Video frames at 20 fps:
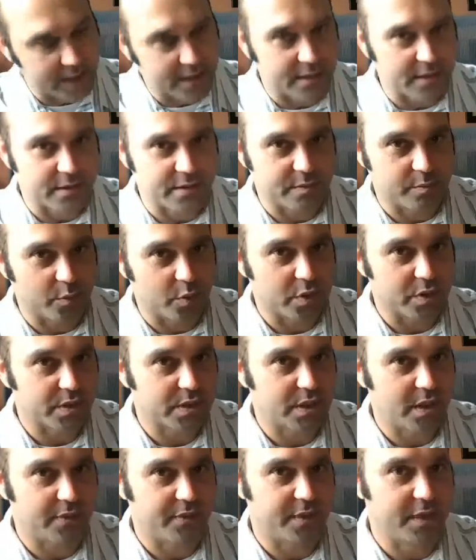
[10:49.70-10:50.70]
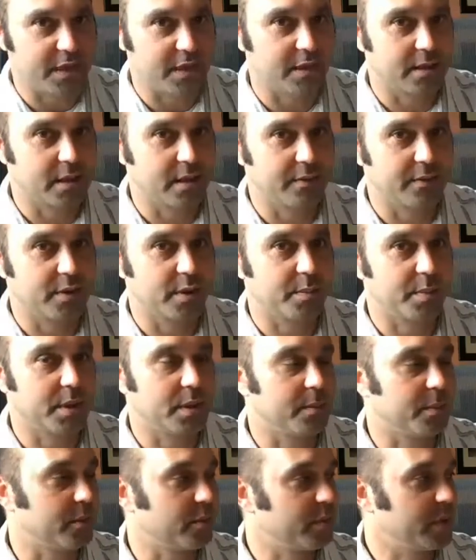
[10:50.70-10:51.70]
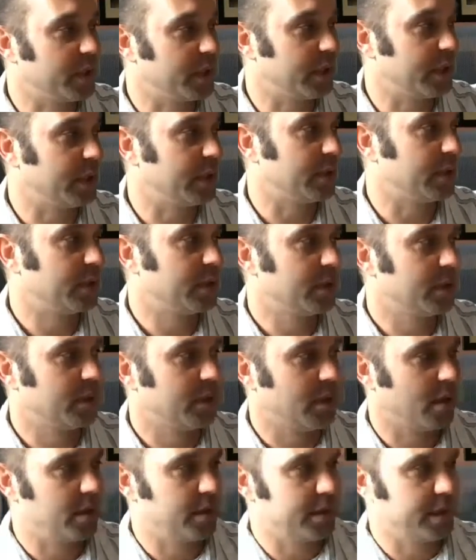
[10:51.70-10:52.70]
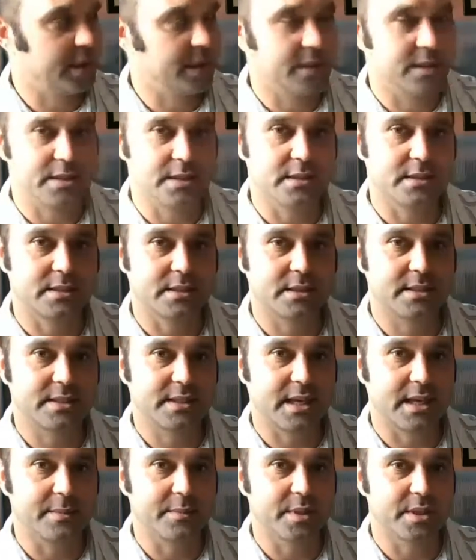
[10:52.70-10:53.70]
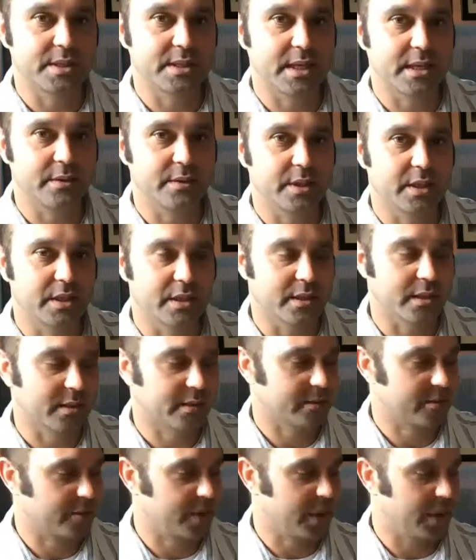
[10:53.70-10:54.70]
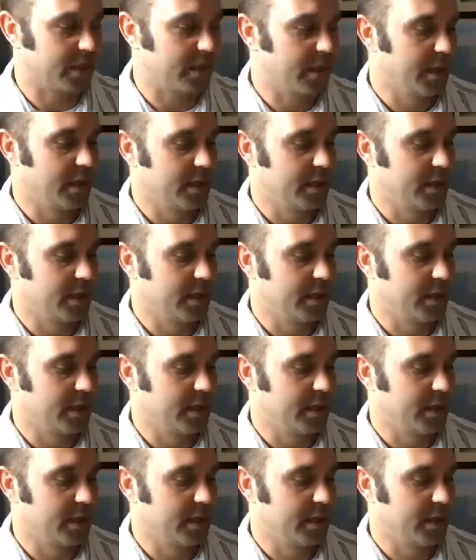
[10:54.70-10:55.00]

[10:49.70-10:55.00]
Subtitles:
there's more stuff I need to cover up here, but really all it is the same as down here, right?